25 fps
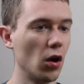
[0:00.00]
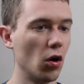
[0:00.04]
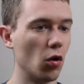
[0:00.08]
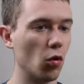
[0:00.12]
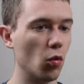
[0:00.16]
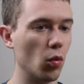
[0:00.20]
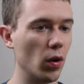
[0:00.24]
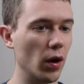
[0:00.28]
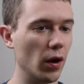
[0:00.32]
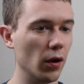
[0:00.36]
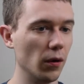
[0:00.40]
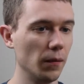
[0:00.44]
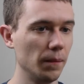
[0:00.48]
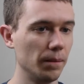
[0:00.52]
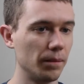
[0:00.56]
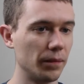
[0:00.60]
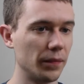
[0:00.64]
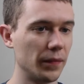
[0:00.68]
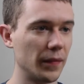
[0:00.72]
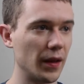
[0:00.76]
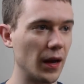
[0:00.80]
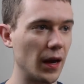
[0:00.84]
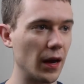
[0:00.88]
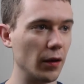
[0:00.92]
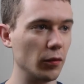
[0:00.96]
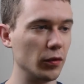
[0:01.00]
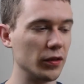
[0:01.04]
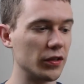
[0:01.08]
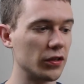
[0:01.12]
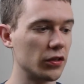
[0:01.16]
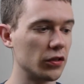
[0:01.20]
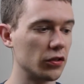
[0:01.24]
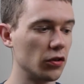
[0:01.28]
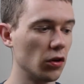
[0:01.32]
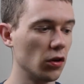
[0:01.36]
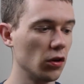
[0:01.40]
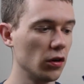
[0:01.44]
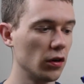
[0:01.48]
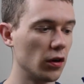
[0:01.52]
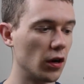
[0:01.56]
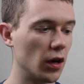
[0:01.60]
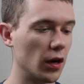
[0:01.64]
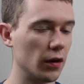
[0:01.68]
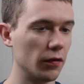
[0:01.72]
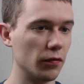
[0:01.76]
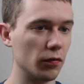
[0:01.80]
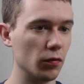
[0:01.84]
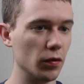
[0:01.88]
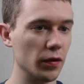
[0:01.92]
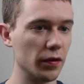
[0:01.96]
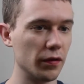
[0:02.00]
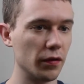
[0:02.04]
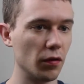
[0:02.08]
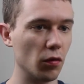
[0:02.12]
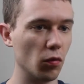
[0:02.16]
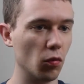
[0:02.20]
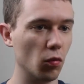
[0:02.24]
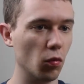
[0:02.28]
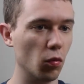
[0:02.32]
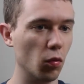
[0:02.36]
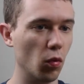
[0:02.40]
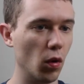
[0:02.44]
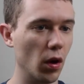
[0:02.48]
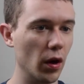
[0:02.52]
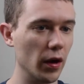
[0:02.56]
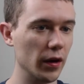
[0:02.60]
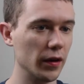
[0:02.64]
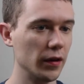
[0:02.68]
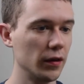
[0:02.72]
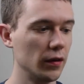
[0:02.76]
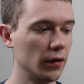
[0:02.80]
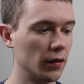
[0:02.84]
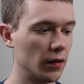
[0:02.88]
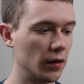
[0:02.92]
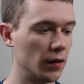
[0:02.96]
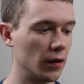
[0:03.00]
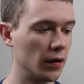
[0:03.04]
Well, I would start off with 1